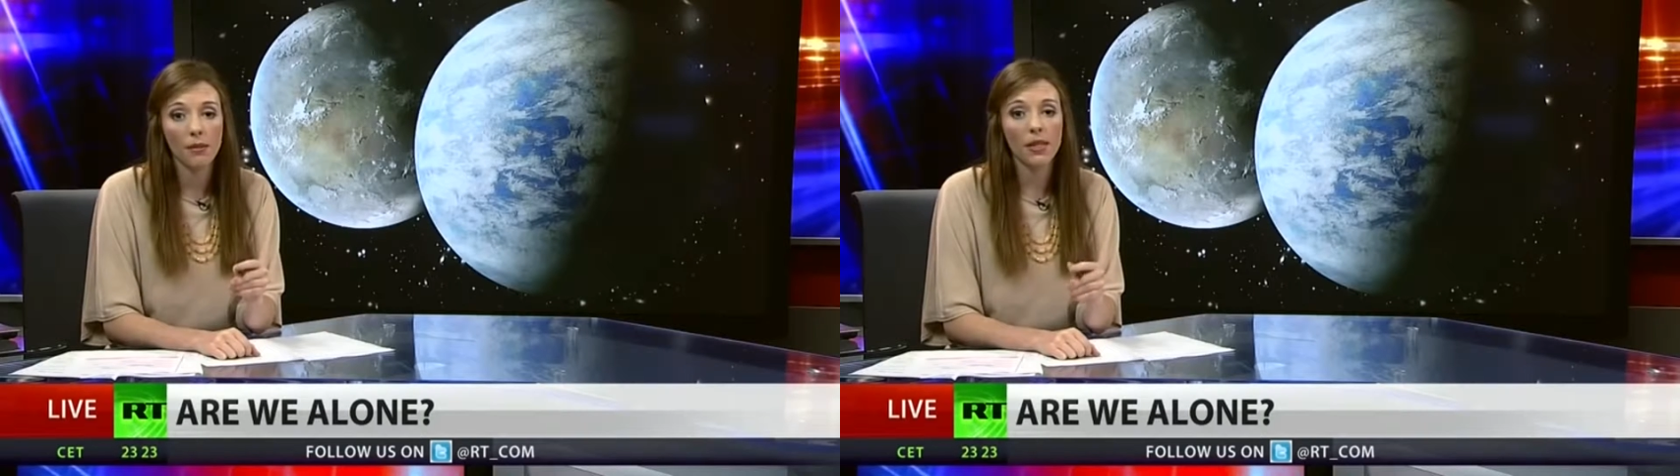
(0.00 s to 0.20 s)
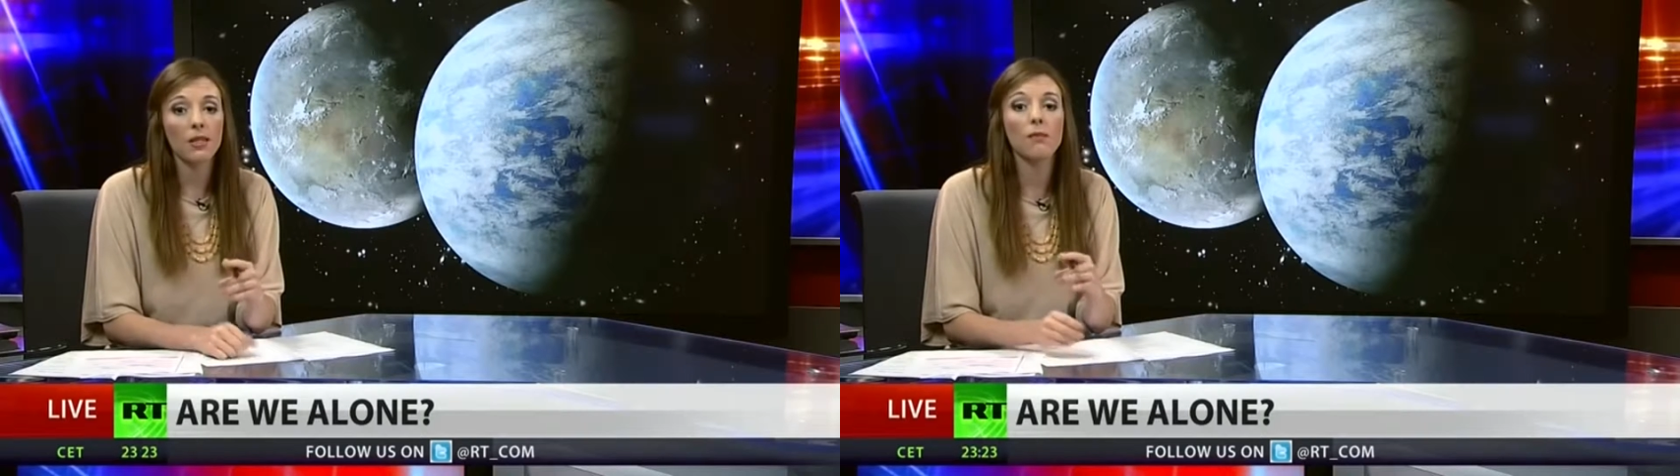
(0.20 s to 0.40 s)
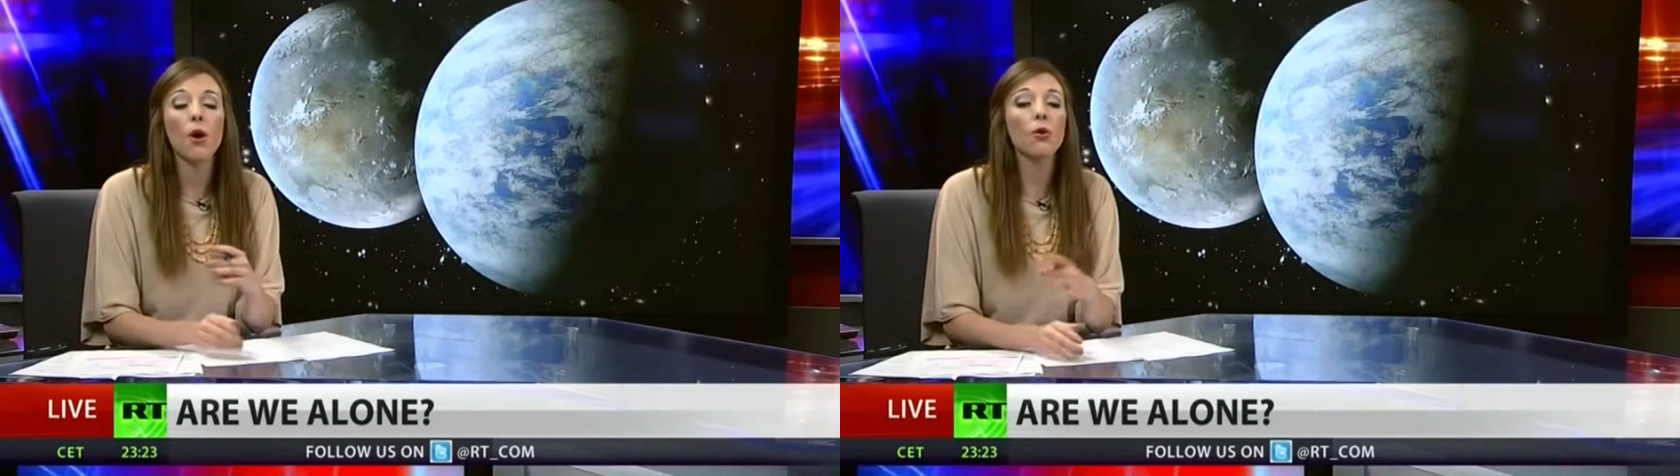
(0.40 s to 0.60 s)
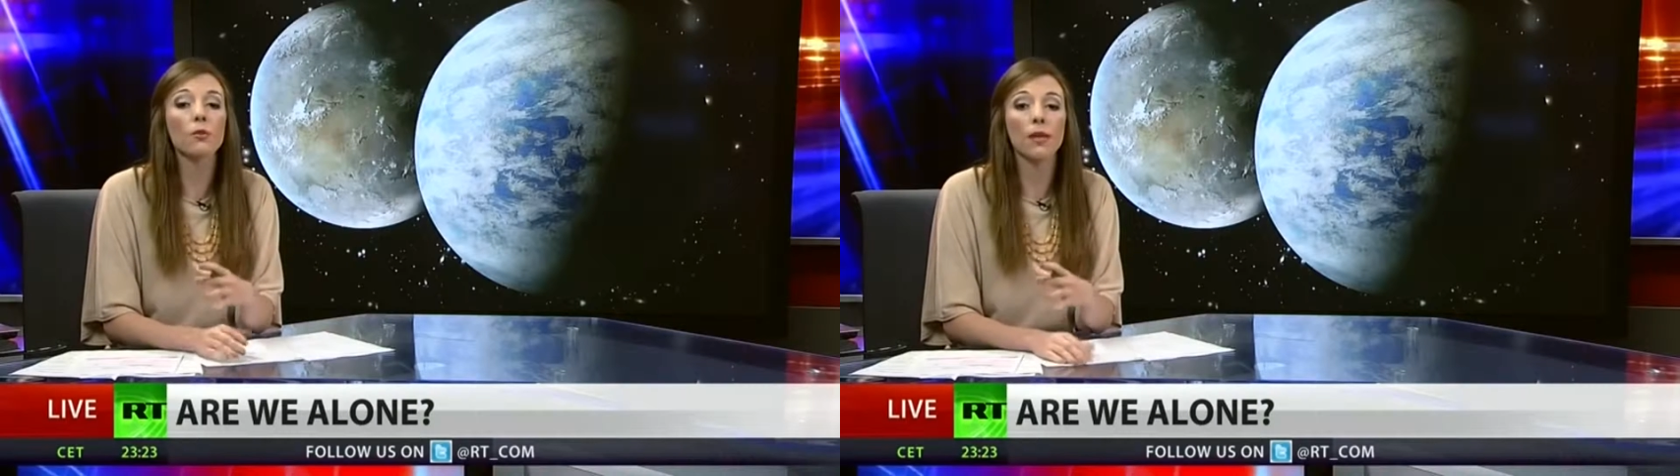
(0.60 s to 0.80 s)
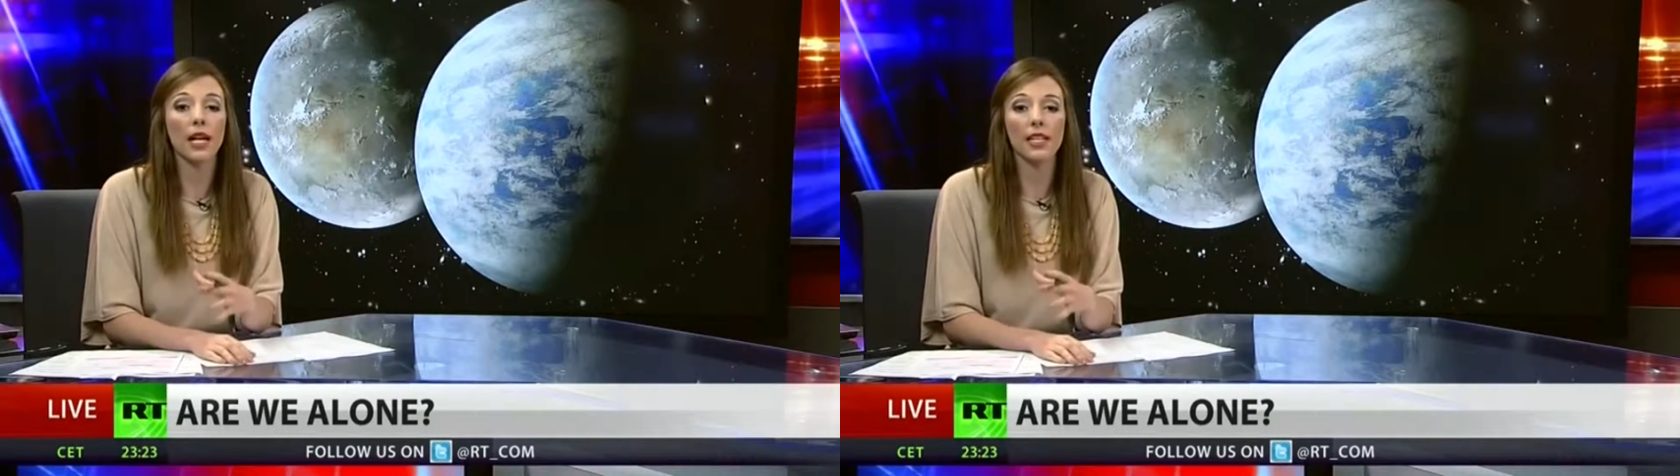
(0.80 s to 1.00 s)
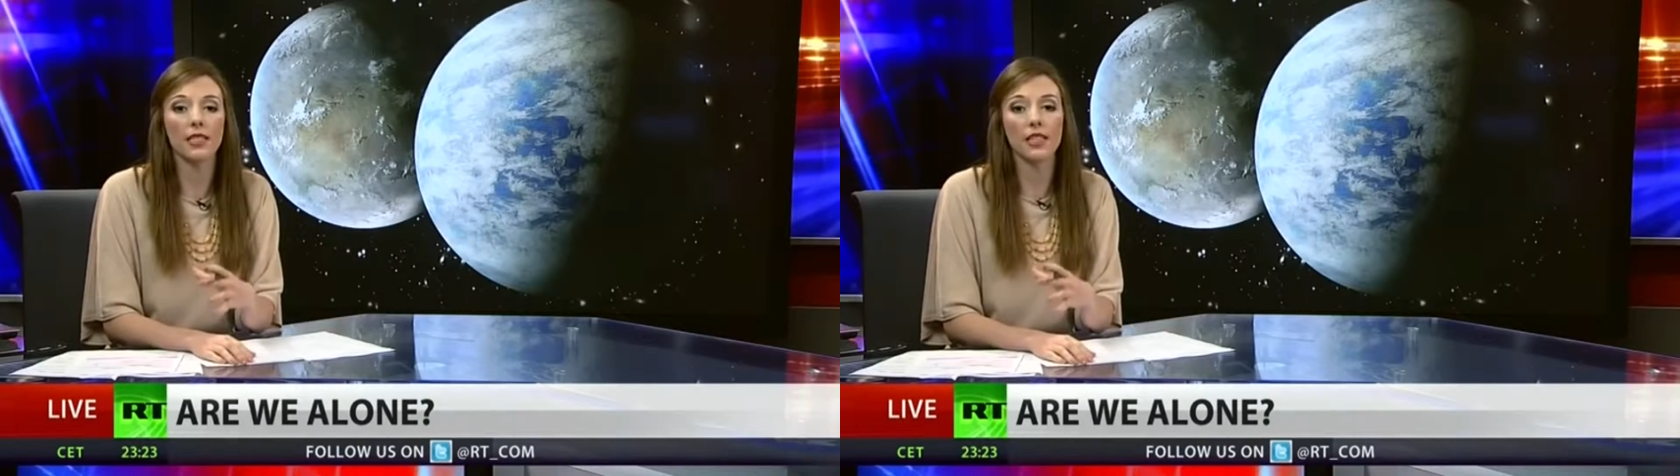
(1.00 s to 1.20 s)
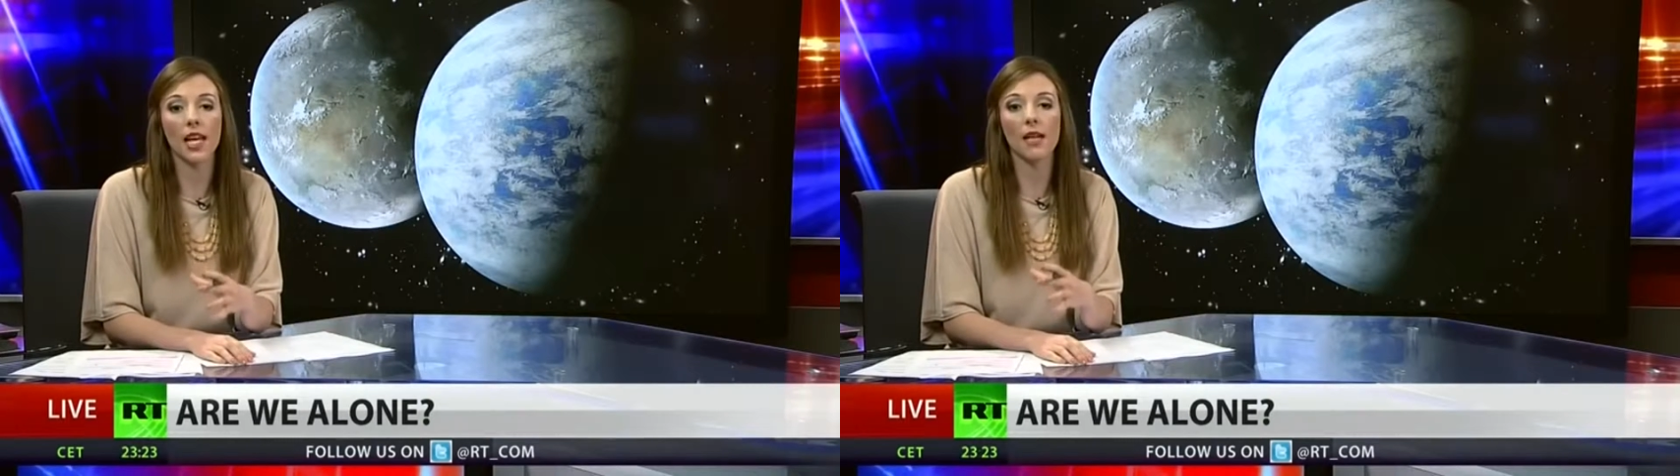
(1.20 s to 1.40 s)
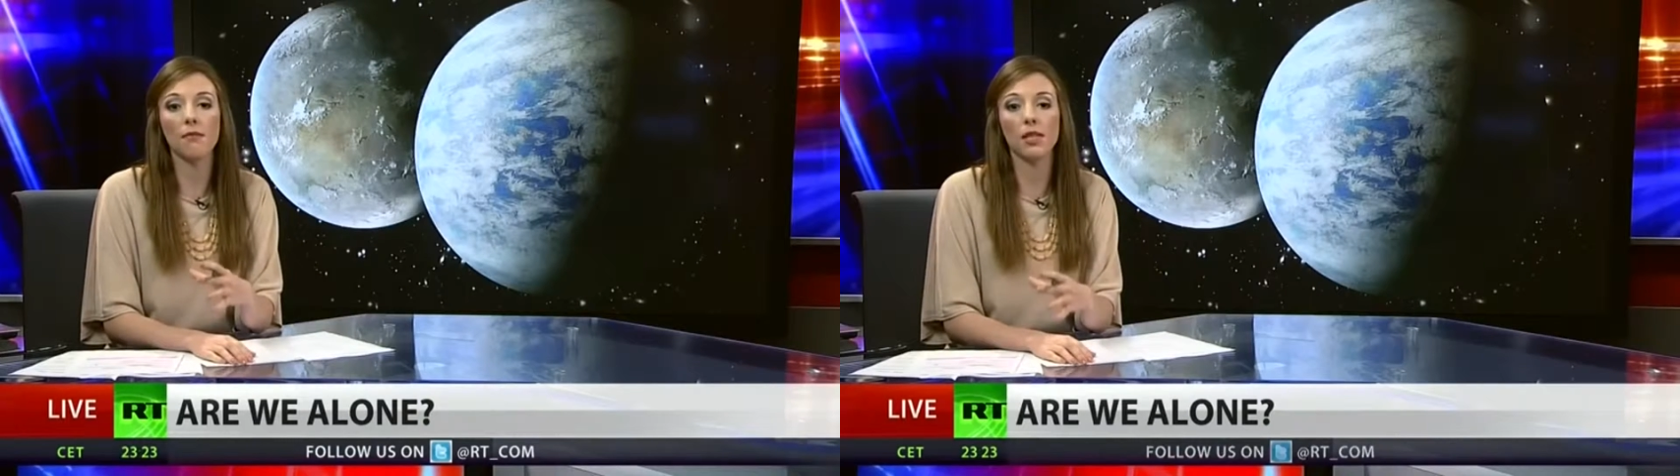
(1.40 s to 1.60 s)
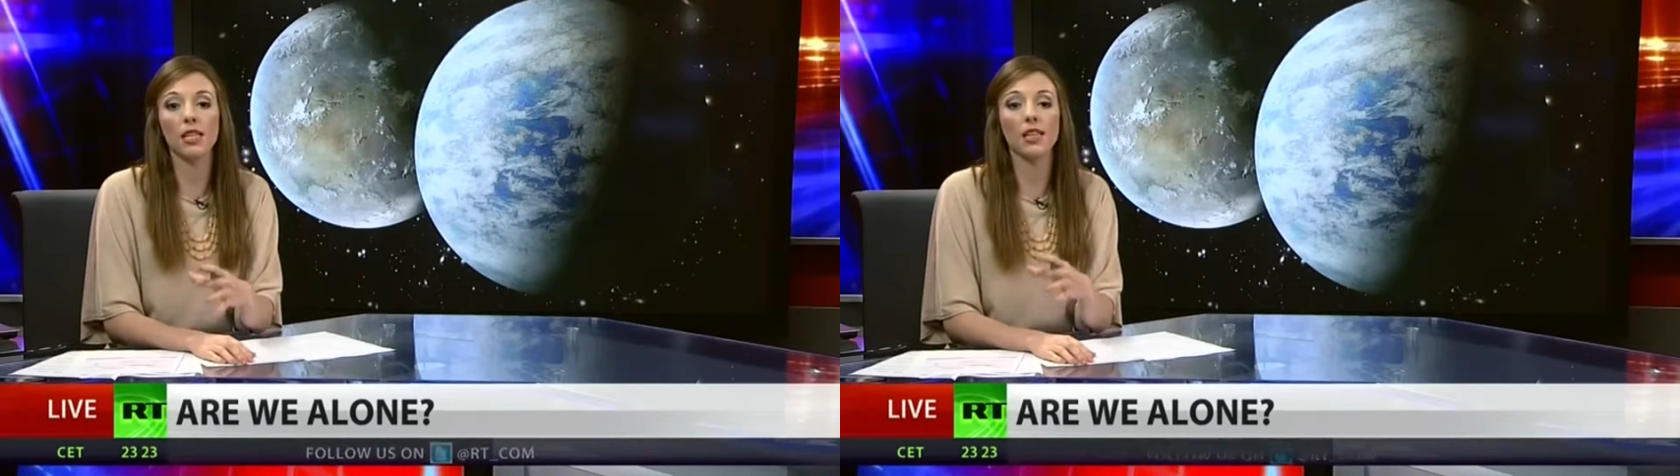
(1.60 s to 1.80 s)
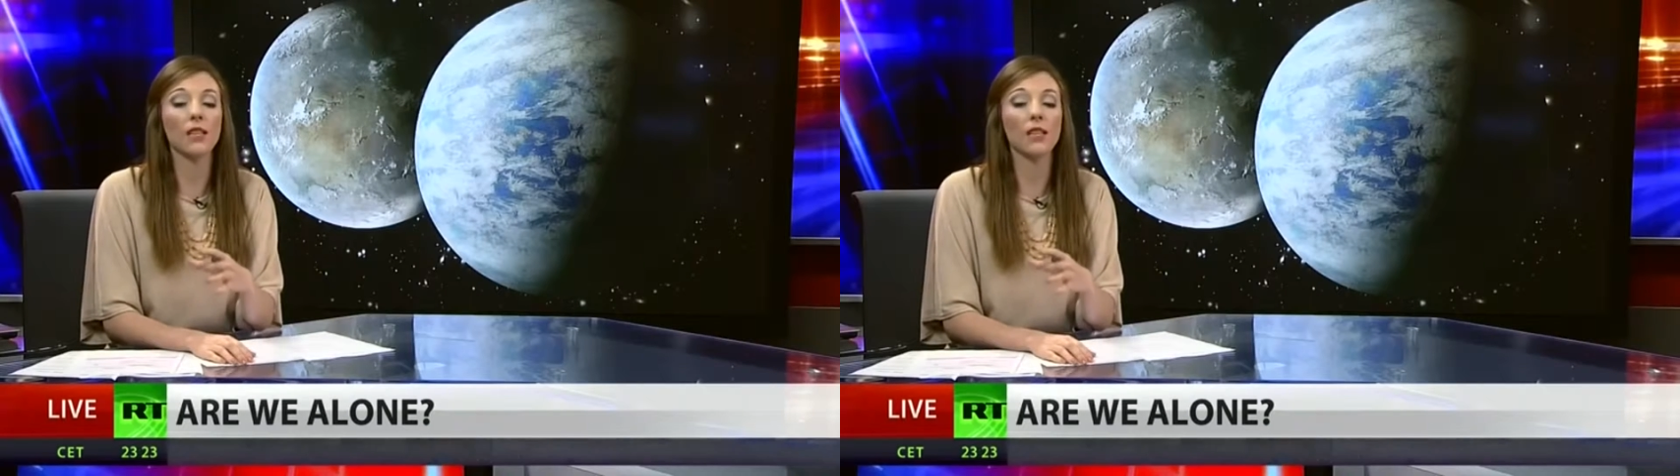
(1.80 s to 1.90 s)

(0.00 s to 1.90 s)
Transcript: because most planets can't meet